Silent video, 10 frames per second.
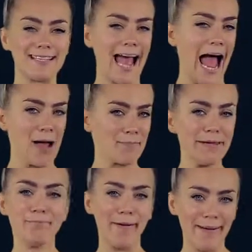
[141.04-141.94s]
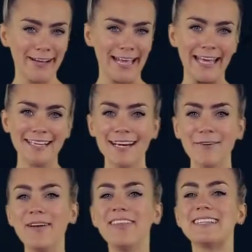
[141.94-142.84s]
is Appy Parking.
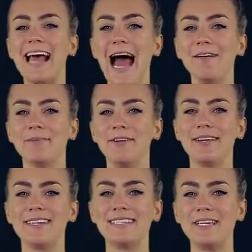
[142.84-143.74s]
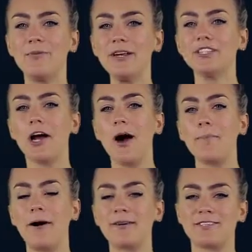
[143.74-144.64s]
With this app, you can see which car
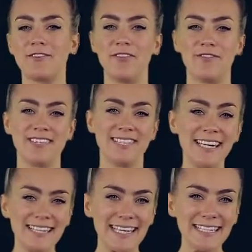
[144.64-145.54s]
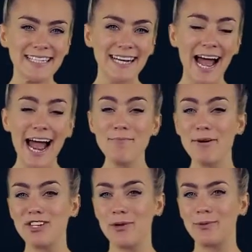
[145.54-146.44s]
parks are in the vicinity, how
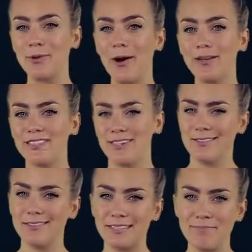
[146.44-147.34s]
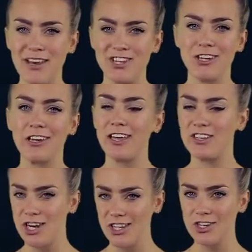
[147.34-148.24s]
much it will cost, not to mention
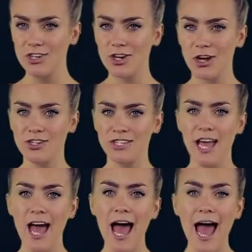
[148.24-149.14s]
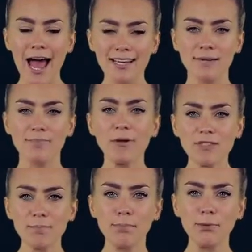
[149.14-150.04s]
congestion charges, and
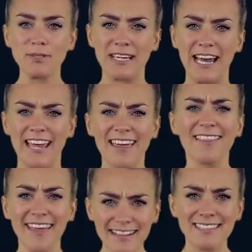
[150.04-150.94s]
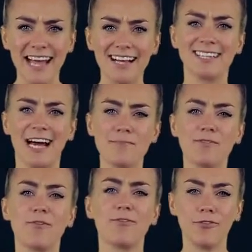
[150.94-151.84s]
most importantly, the exact times
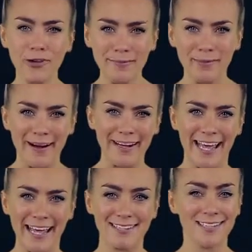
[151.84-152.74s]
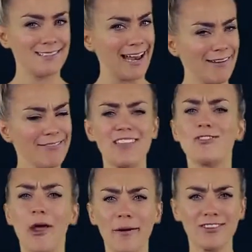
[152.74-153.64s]
for free parking. Now, there's no